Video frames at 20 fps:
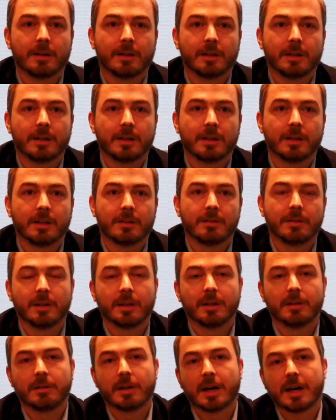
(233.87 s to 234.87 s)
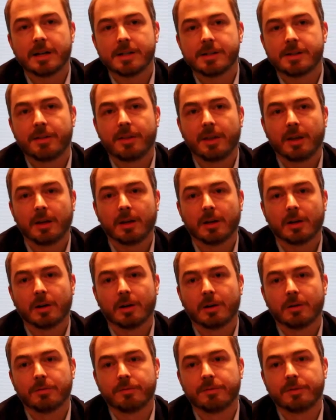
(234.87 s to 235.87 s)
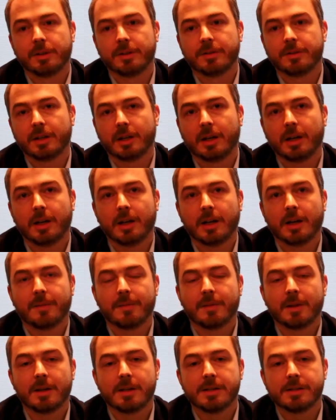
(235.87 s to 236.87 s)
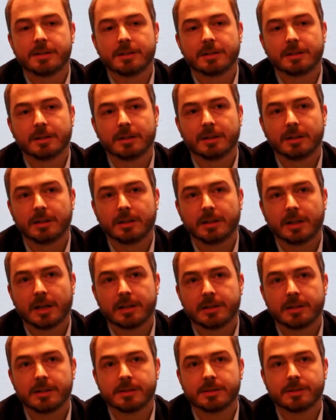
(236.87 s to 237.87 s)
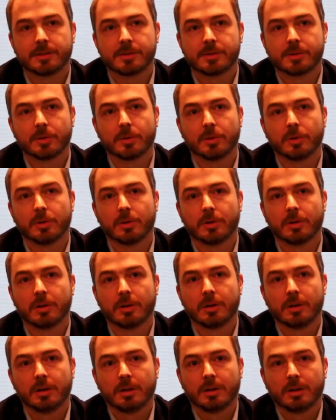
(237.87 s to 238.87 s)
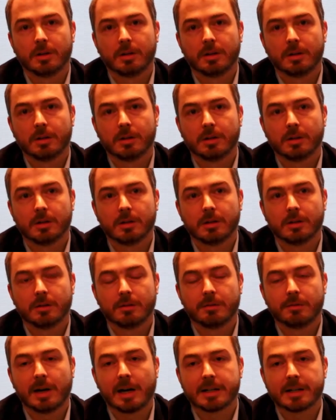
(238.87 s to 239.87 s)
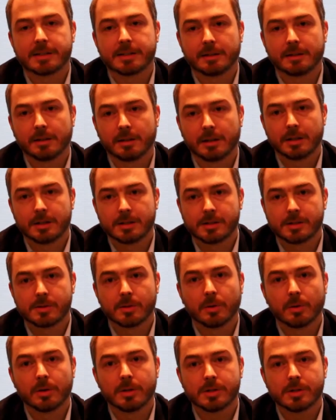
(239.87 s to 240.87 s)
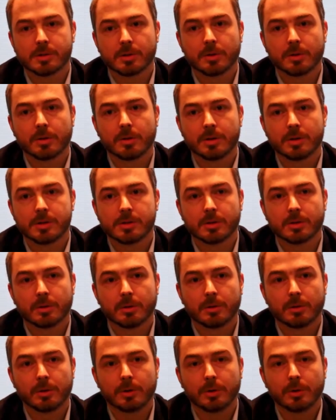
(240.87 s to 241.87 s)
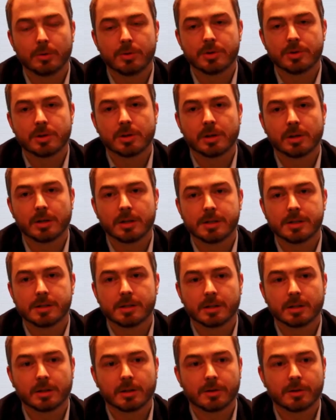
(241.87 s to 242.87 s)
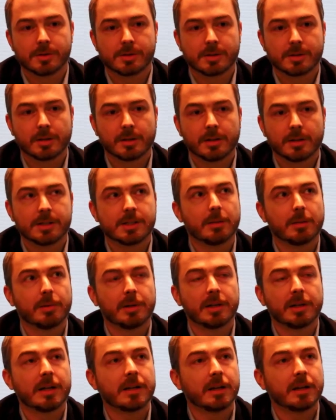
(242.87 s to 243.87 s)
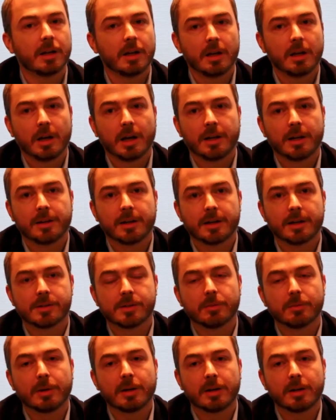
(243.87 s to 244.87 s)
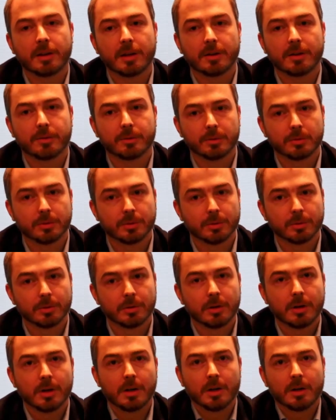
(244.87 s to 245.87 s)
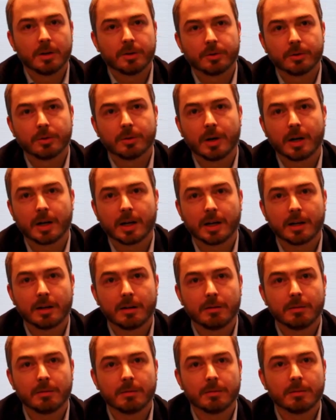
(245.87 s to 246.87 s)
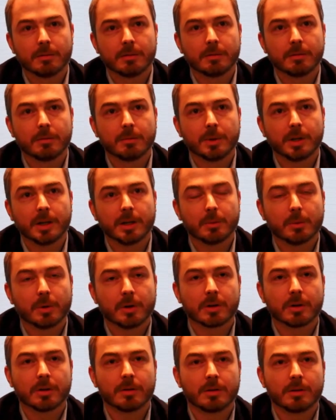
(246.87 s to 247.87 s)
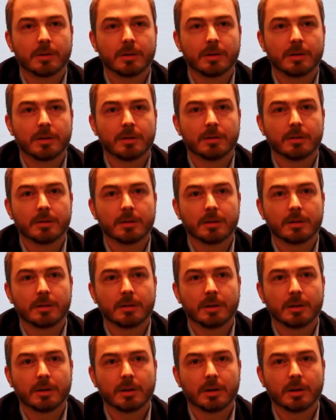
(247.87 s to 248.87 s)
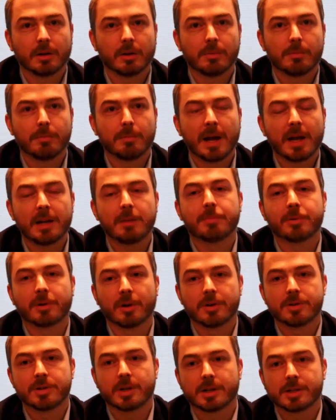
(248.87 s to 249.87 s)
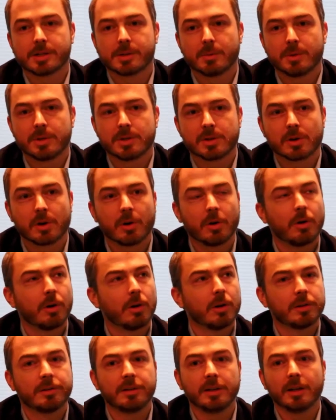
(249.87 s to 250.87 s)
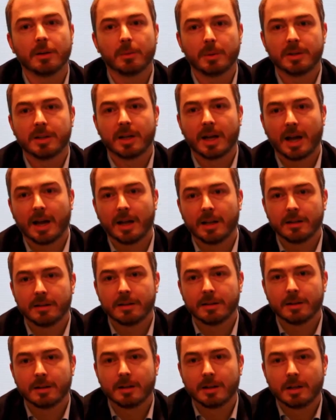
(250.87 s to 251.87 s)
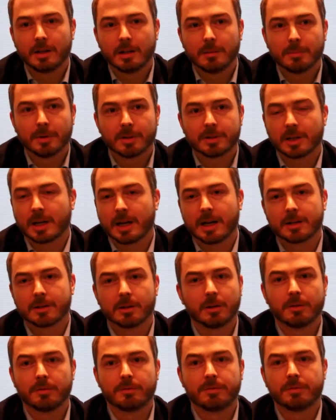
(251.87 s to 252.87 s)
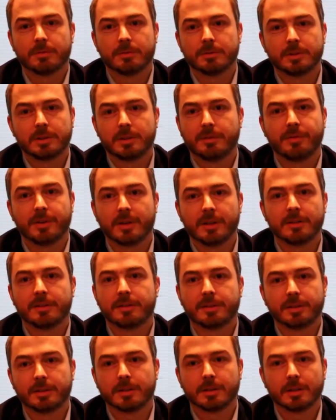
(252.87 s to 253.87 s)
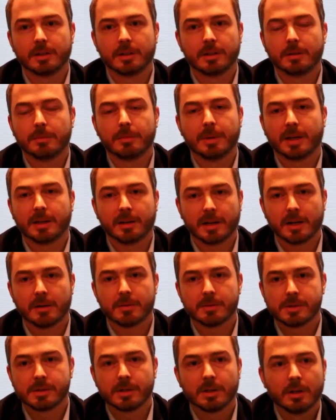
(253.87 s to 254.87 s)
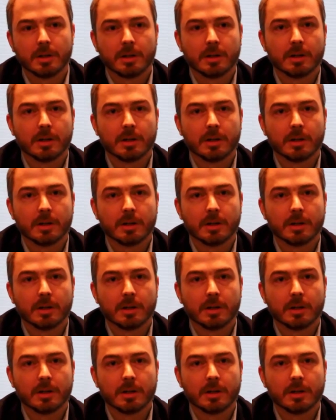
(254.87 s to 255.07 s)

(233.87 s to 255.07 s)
The nice thing of this area is that it's so vast, it's so huge, it's cross-disciplinary, and there are so many things to do. So we can work on many projects which all deal with the hand, but are of different backgrounds.